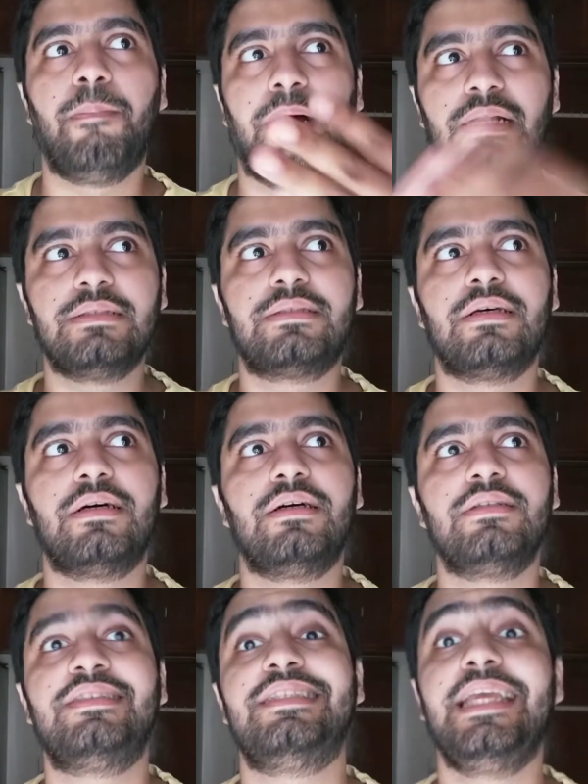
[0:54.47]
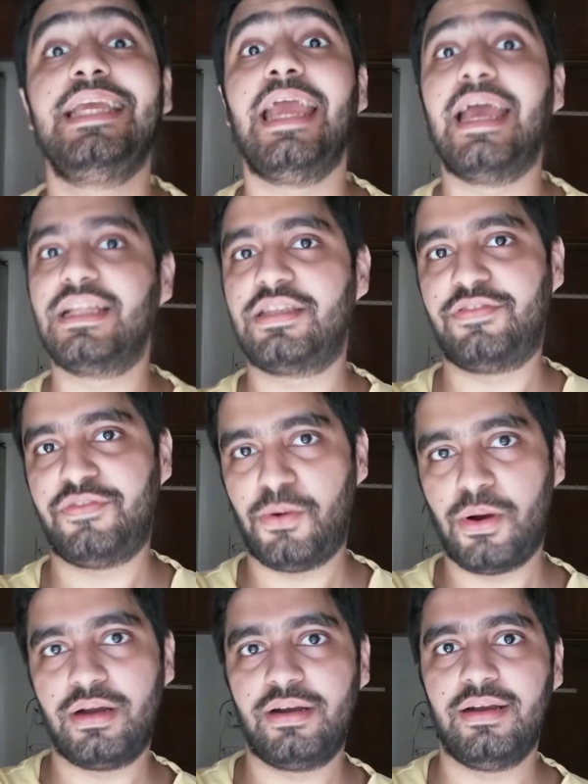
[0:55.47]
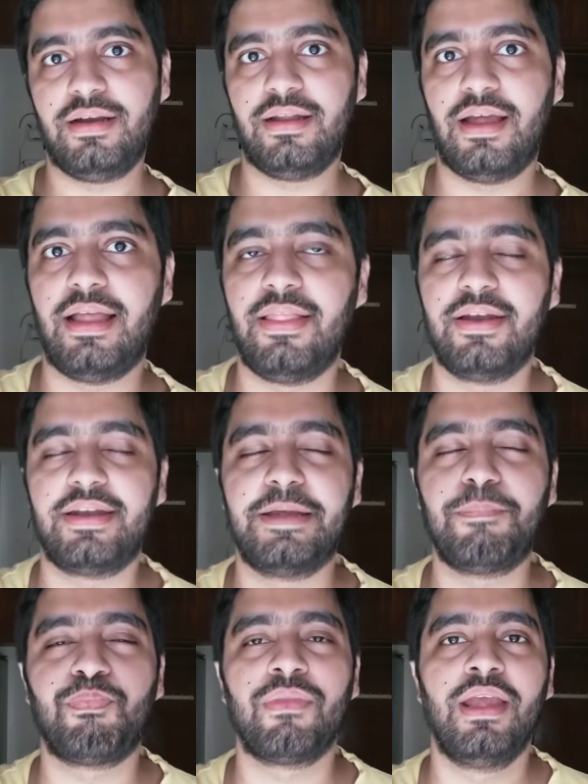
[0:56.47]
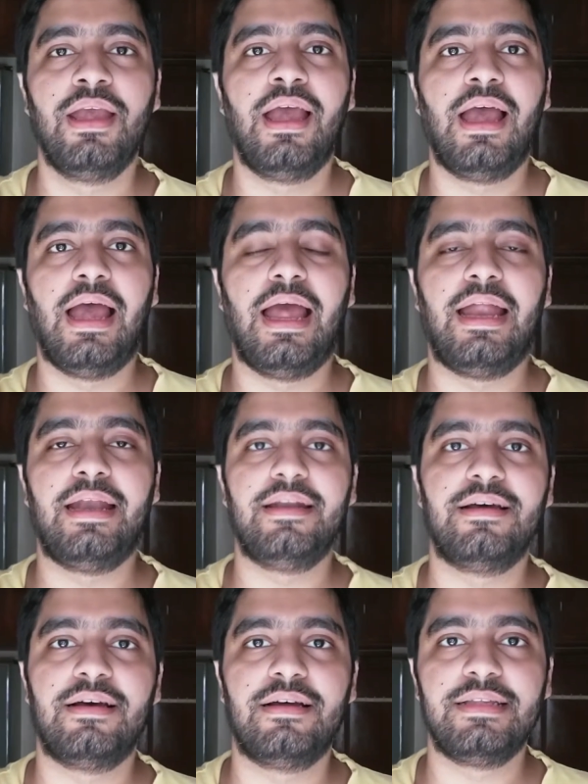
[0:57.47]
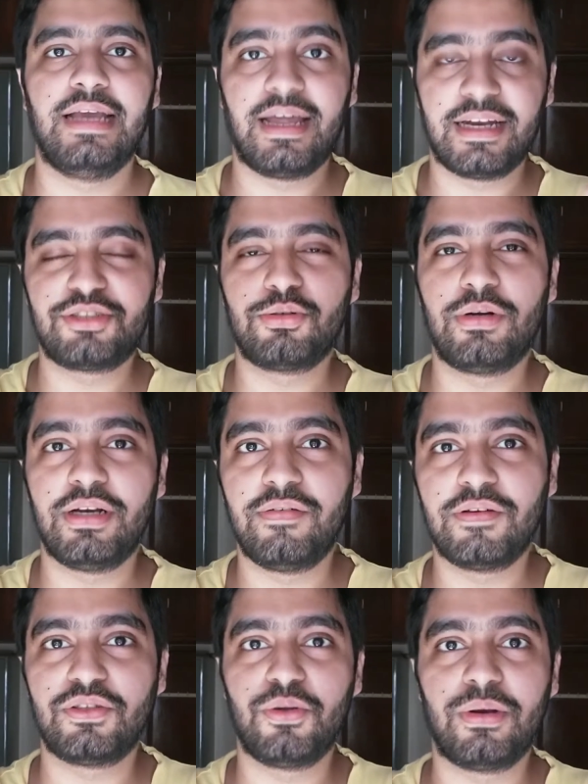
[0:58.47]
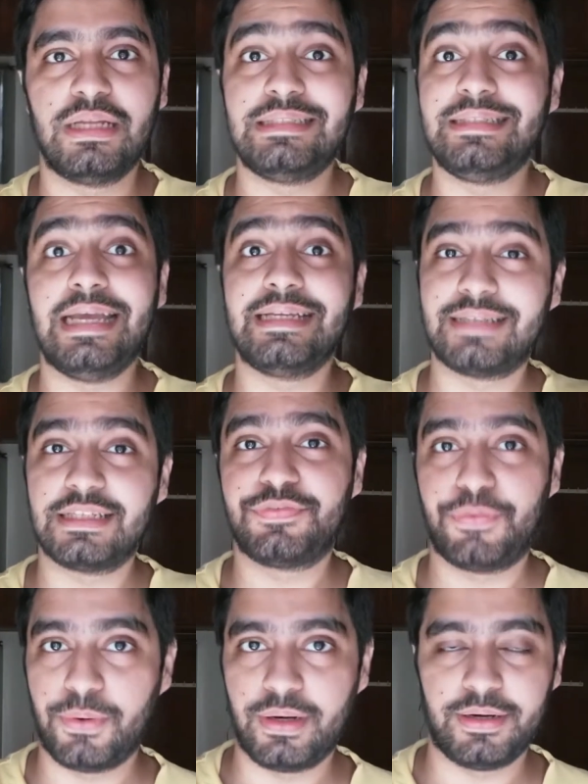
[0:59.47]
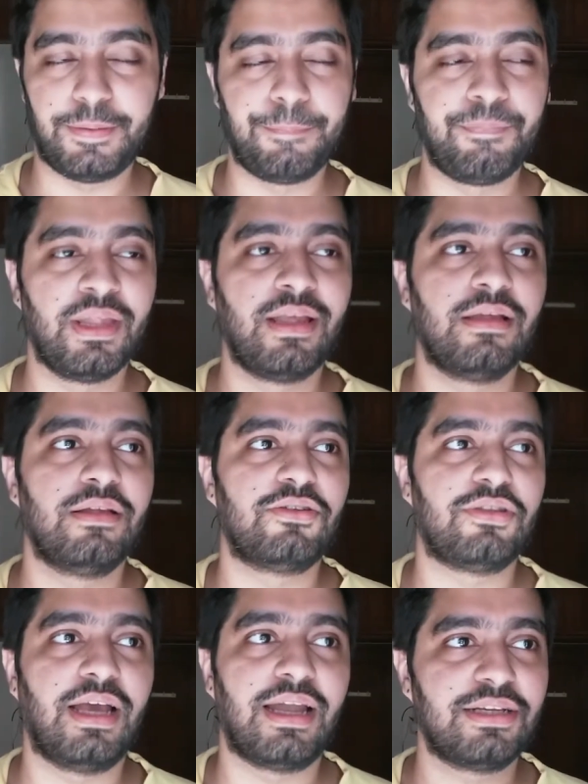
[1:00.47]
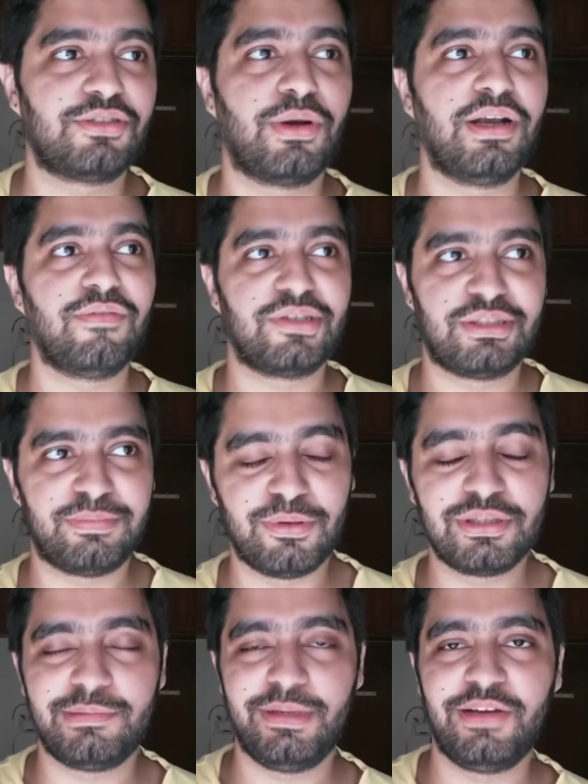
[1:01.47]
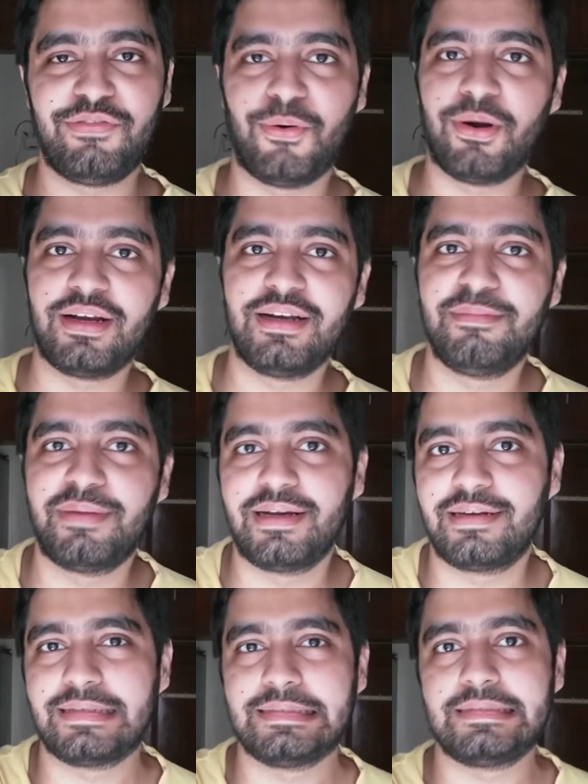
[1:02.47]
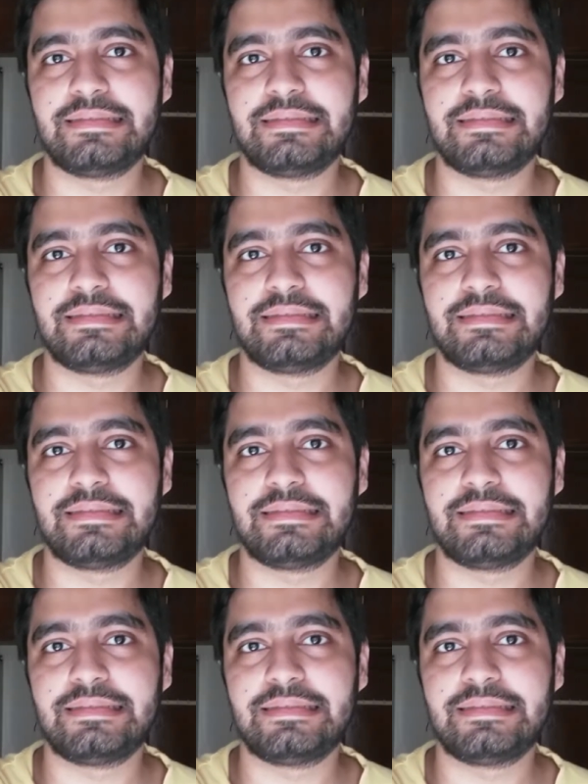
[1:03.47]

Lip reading: Pulsar CS400 at that time, and the RS200 was known as the SS400. So the RS200 was supposed to be a 400, but